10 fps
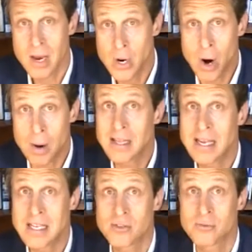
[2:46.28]

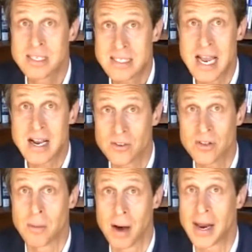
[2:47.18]
Normally, it's recycled in
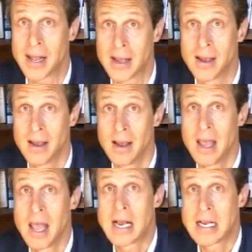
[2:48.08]
the body,
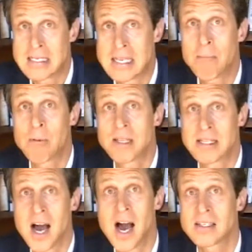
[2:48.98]
except when the
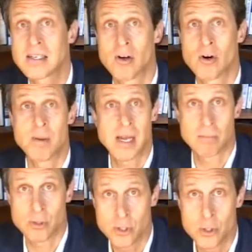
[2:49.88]
toxic load
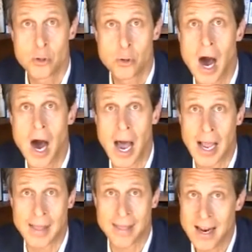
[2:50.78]
becomes too
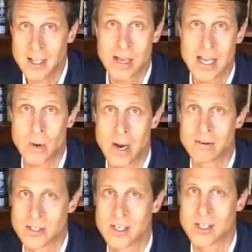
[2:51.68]
high. And that explains why we're
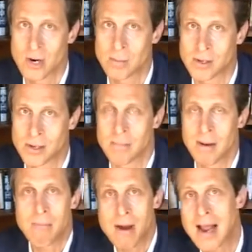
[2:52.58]
in such trouble. You know, in
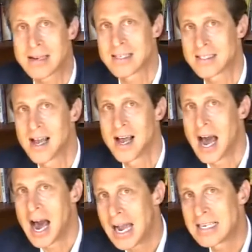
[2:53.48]
my practice,
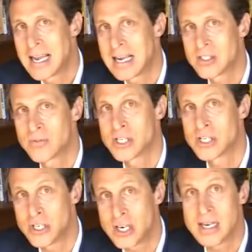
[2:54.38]
I test for the
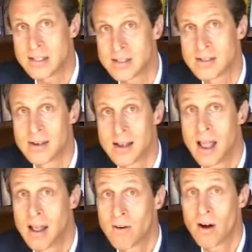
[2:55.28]
genes
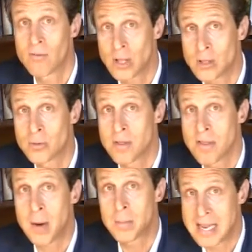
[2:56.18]
involved in
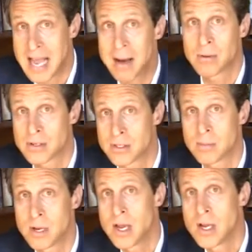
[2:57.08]
glutathione metabolism,
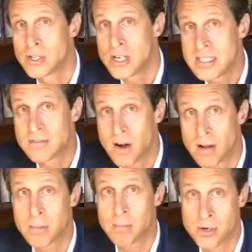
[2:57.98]
genes
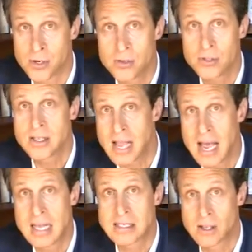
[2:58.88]
involved in producing the
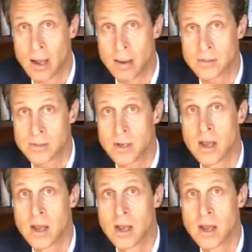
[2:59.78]
enzymes